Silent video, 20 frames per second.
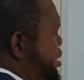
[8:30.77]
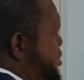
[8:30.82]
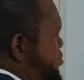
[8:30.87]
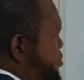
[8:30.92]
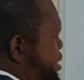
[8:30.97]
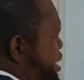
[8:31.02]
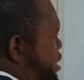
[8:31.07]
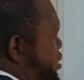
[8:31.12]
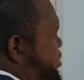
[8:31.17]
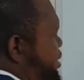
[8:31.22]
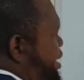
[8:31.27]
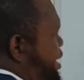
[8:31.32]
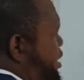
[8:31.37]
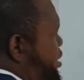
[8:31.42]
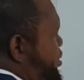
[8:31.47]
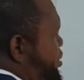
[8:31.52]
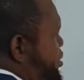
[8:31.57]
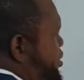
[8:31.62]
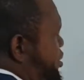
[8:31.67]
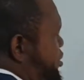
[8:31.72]
that will be equal
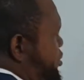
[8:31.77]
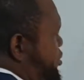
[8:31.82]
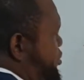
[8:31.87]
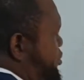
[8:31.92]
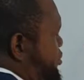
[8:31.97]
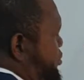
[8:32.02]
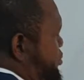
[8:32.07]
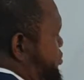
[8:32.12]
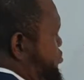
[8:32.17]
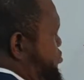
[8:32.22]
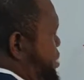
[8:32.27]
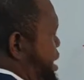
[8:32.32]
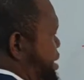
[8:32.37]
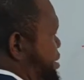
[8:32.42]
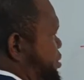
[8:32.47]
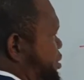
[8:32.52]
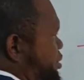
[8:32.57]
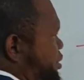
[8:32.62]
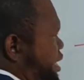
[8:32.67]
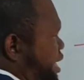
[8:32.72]
to
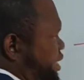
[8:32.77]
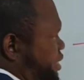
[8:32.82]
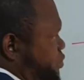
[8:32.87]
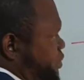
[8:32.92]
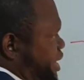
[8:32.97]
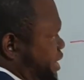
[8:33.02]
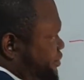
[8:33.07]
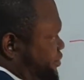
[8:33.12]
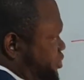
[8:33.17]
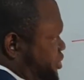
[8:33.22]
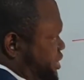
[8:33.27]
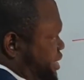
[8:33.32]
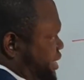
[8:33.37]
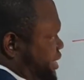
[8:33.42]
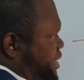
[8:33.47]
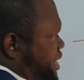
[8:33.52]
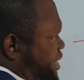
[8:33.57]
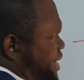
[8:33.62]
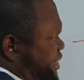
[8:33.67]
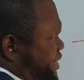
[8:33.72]
minus. I think we have shown that
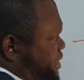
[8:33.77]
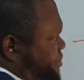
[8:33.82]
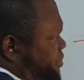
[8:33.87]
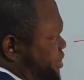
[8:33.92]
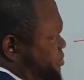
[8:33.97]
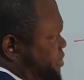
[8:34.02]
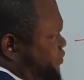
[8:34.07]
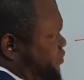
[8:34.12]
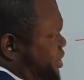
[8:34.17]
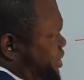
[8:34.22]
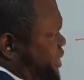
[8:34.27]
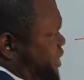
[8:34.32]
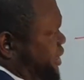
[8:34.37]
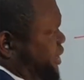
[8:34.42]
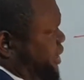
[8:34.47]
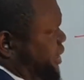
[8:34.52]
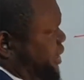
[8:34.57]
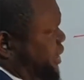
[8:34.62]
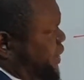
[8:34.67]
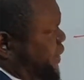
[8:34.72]
in that example before, in it.
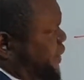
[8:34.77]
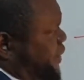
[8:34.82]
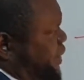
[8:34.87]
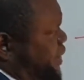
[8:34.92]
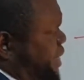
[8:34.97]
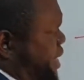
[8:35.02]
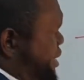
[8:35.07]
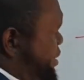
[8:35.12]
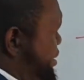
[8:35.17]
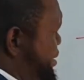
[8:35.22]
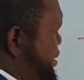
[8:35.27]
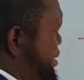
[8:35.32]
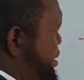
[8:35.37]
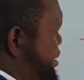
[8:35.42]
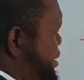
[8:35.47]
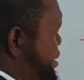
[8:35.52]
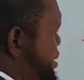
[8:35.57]
Yes.